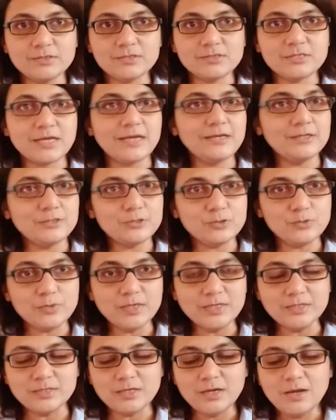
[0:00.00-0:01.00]
sting to
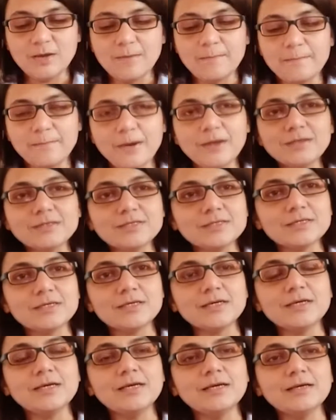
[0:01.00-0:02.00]
it, but
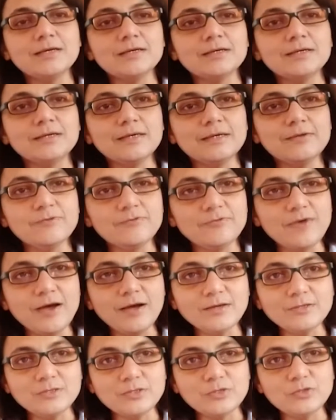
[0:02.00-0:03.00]
in
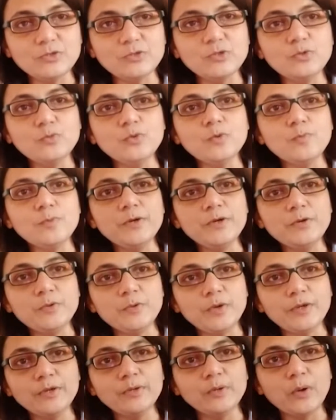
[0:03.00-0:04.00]
fact, you would be
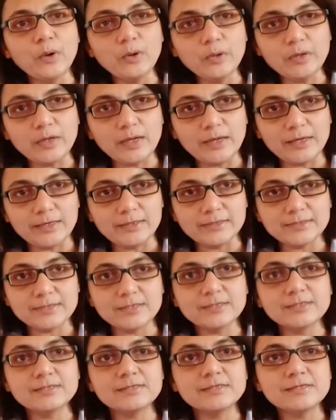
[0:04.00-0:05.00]
doing your client
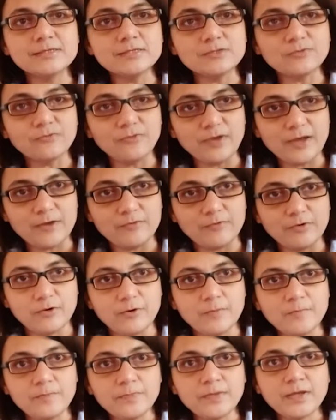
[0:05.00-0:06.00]
a
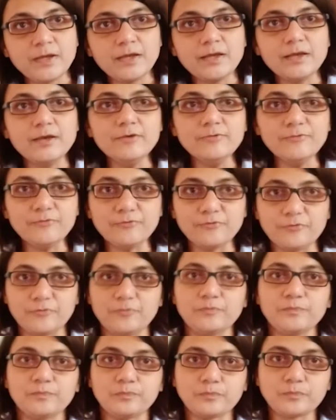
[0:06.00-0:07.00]
disfavor
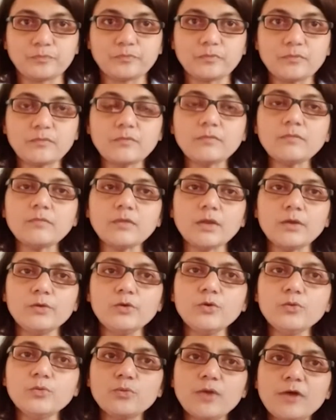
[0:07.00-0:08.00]
if
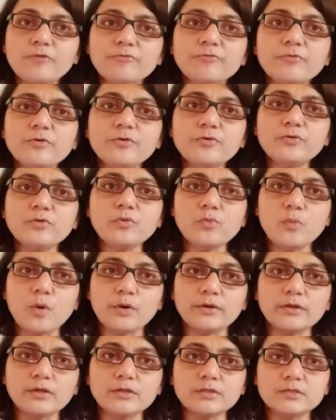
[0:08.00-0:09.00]
you refer to
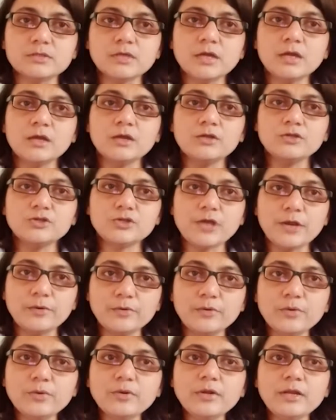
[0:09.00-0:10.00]
what is
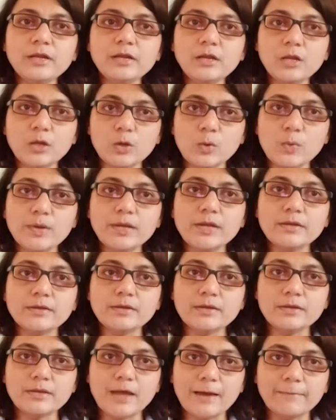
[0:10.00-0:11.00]
genuinely
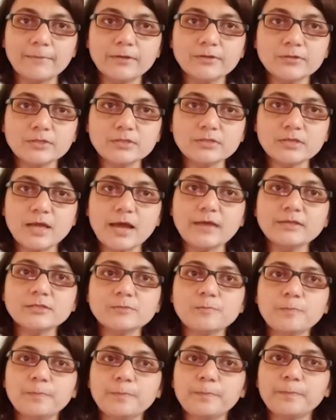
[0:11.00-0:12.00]
liquidated damages
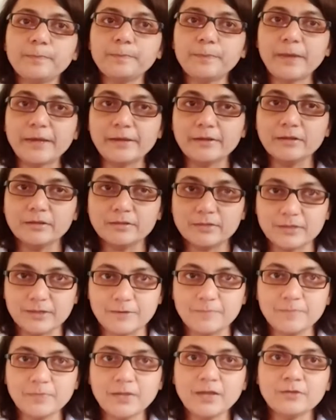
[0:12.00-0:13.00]
as
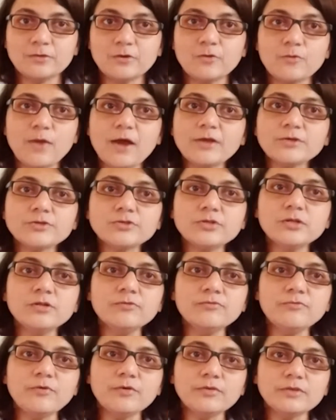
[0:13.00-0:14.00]
penalty. The
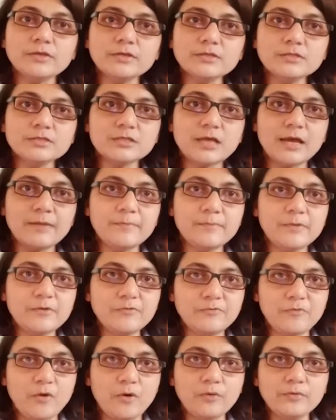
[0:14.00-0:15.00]
rationale for this can be
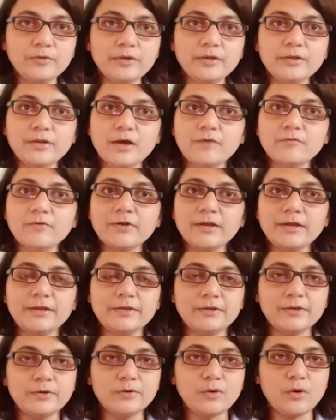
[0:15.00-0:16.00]
found in our
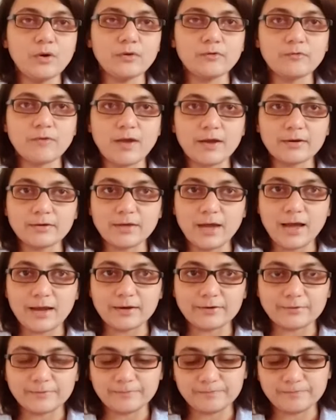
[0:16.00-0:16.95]
Indian Contract Act.